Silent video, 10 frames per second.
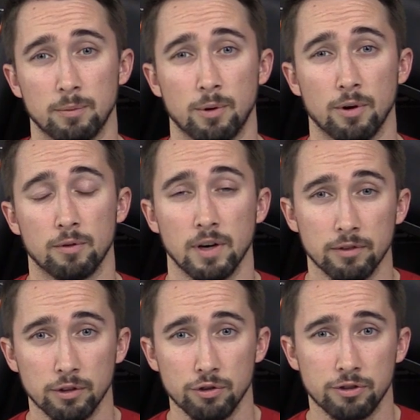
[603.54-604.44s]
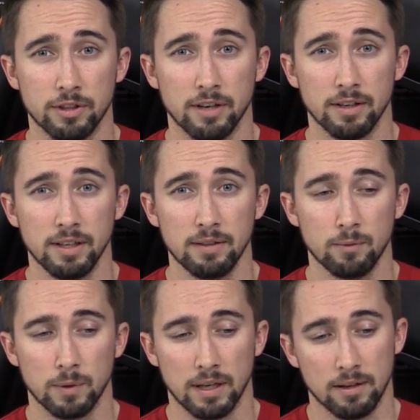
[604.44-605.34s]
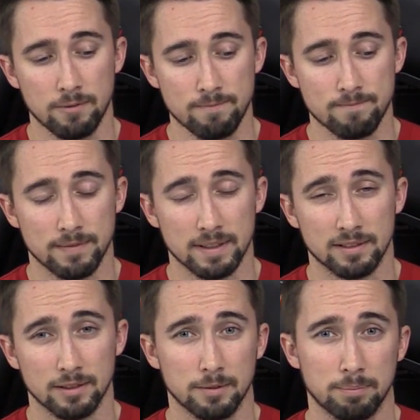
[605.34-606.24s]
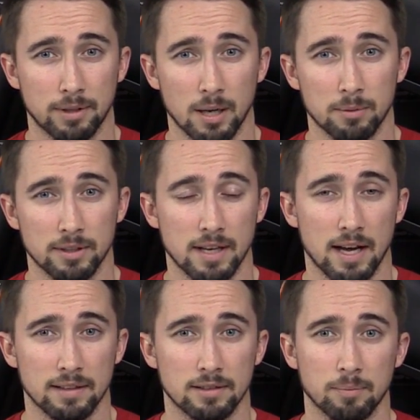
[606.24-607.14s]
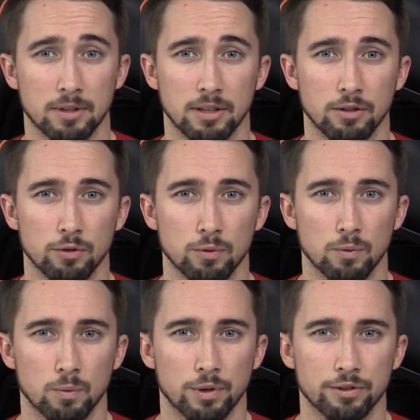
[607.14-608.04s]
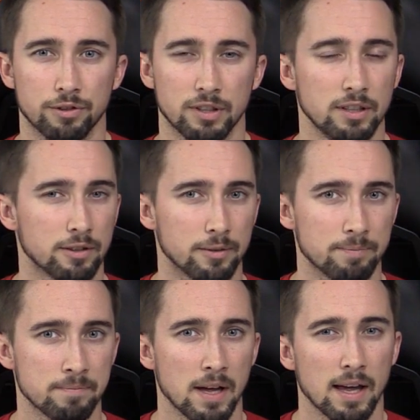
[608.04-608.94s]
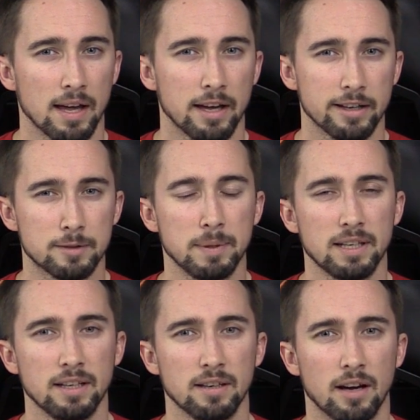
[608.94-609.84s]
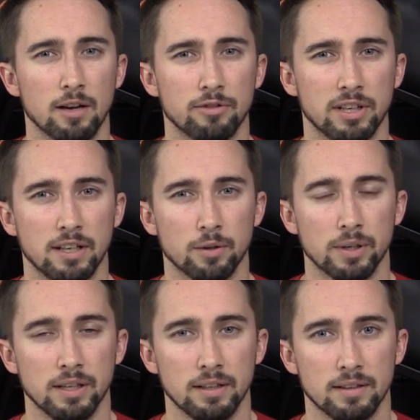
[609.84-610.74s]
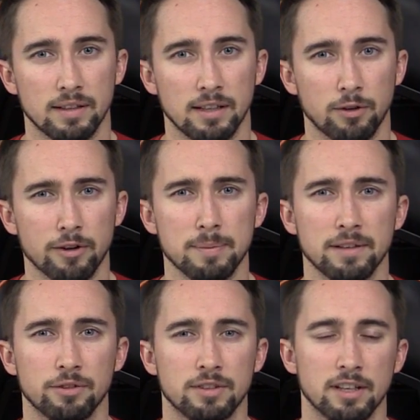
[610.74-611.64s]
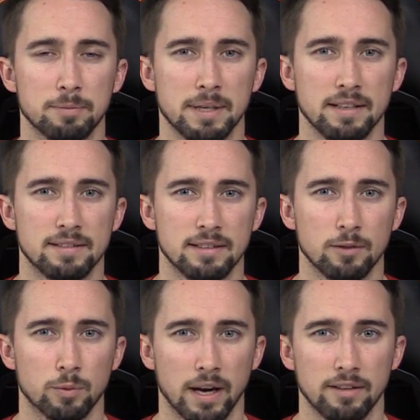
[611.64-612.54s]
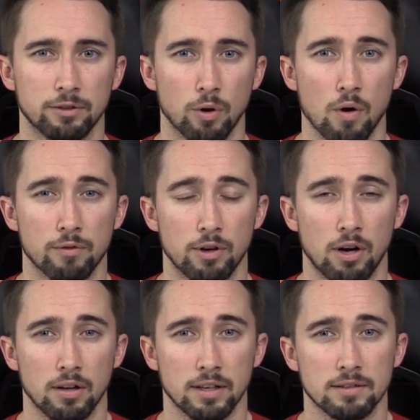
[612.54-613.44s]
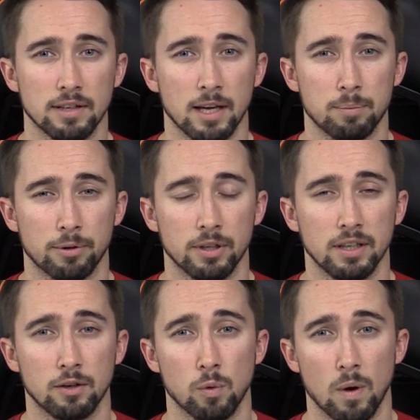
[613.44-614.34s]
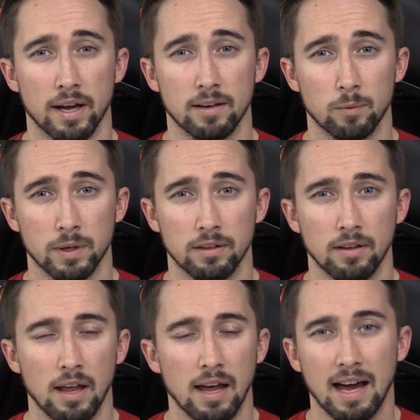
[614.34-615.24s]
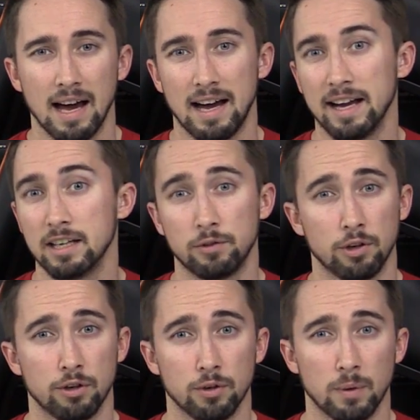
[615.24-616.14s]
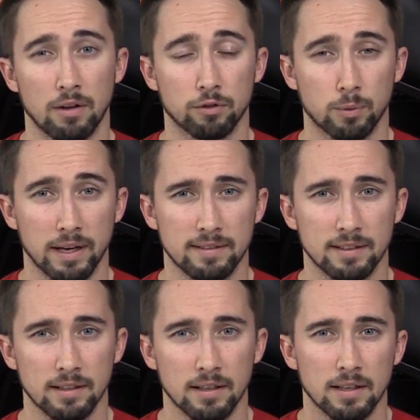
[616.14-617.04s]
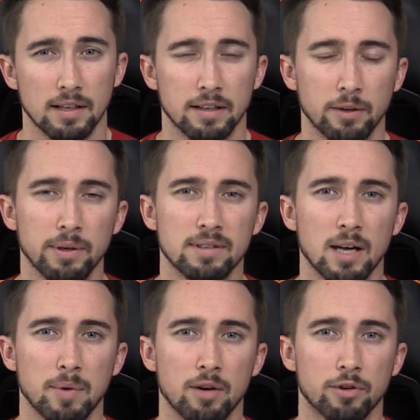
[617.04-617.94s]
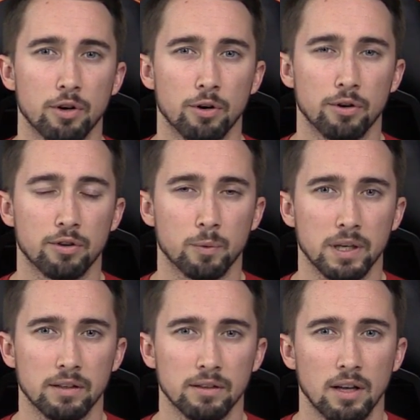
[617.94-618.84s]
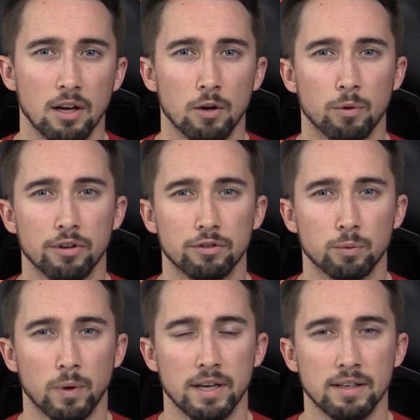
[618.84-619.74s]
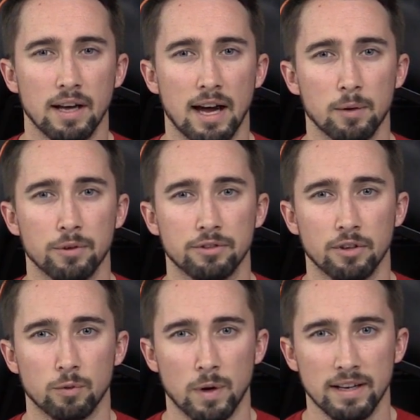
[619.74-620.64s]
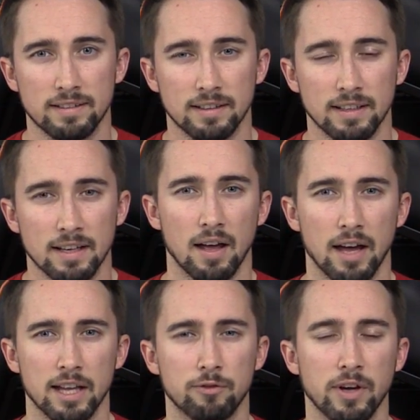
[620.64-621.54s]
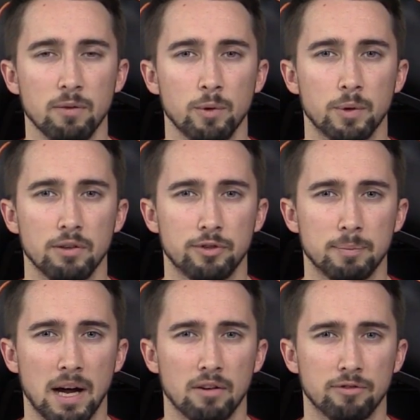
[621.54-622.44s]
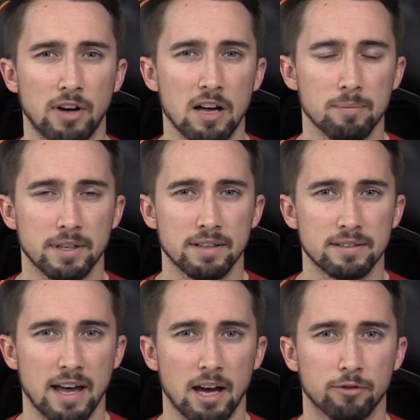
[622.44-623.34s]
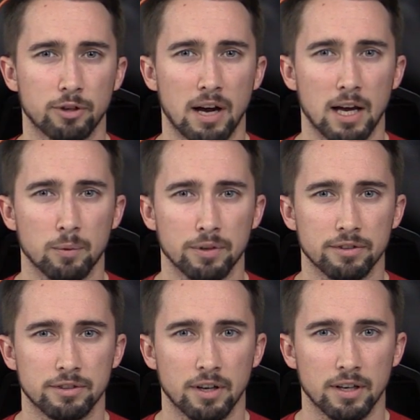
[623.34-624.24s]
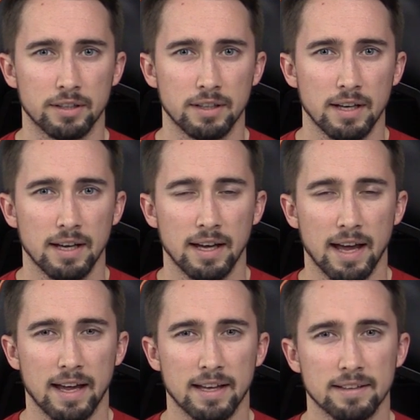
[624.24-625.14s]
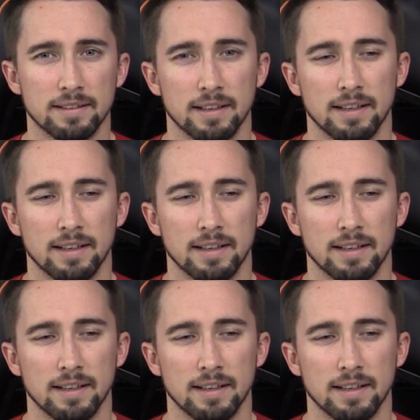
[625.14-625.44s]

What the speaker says: more revolutionary, well, this is probably not something you want to hear. And speaking of hearing, the Thrustmaster TSPC Racer overall is a pretty quiet wheel. I never heard it while I was racing. The only time I ever heard the wheel was when I was done racing, and the fan would run for about 5 minutes after I was done. And